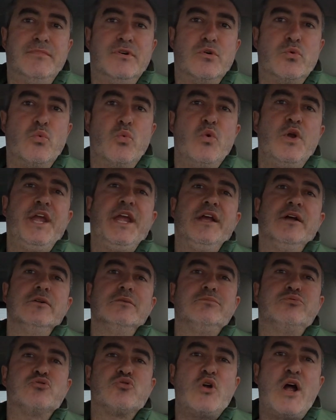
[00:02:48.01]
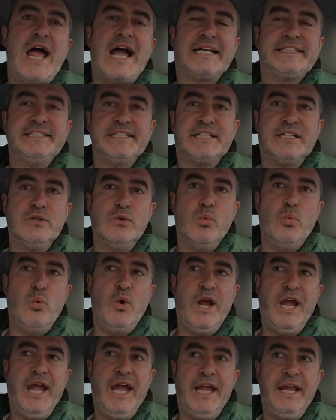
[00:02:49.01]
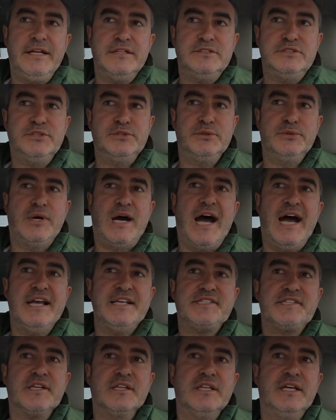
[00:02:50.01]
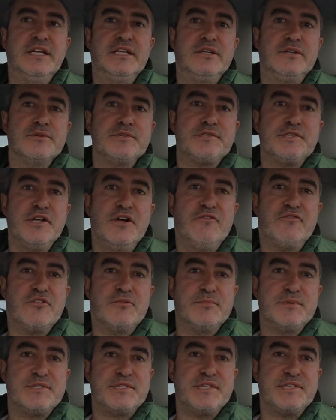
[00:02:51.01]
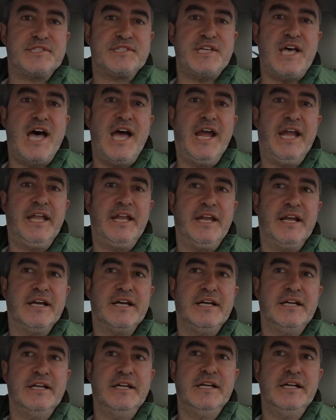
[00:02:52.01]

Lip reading: real practical way to isolate yourself from a society